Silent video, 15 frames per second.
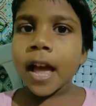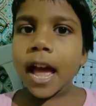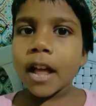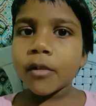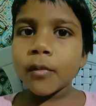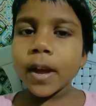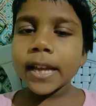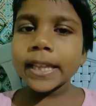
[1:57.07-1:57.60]

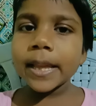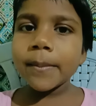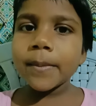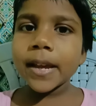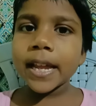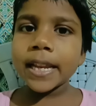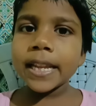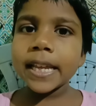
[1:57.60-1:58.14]
I'll wake them
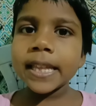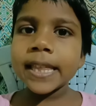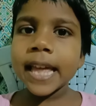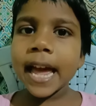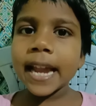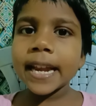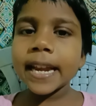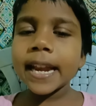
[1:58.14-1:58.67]
early,
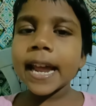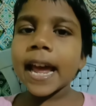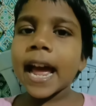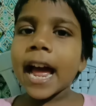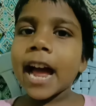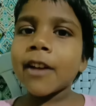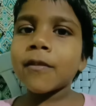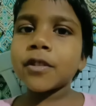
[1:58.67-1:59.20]
then
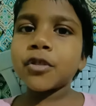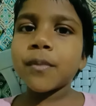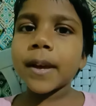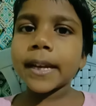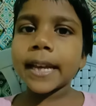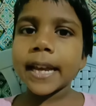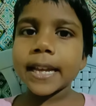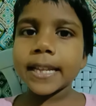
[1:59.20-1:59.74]
I was
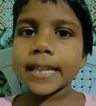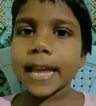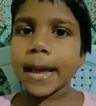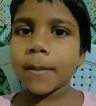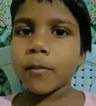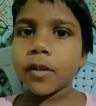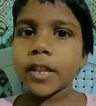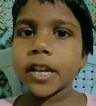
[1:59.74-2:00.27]
waking
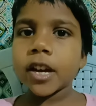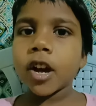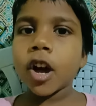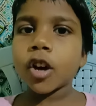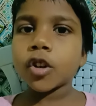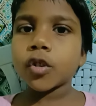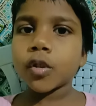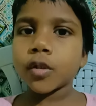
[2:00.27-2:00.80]
them when the
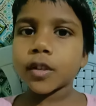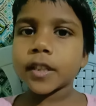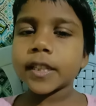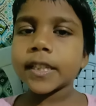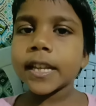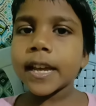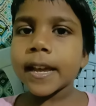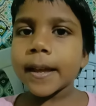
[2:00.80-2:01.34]
cock crows.